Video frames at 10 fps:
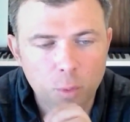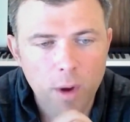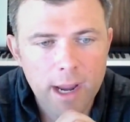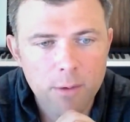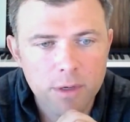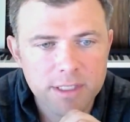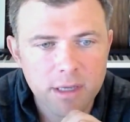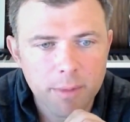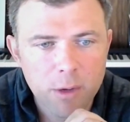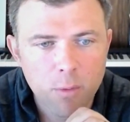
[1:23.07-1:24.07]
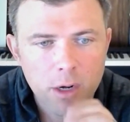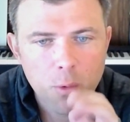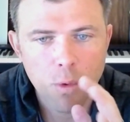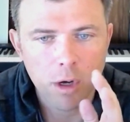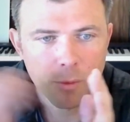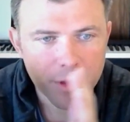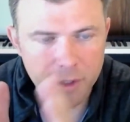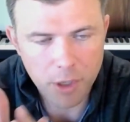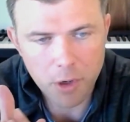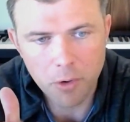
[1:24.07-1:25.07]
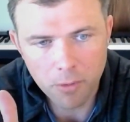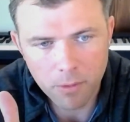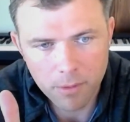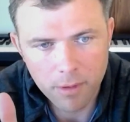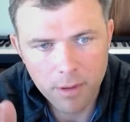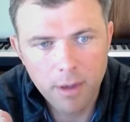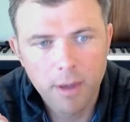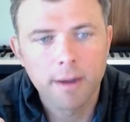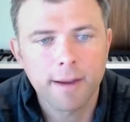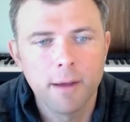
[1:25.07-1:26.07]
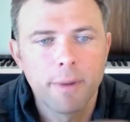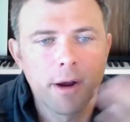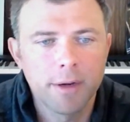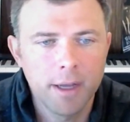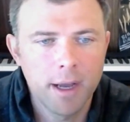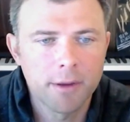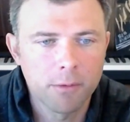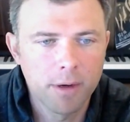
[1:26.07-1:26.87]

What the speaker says: why would somebody want to work with you compared to other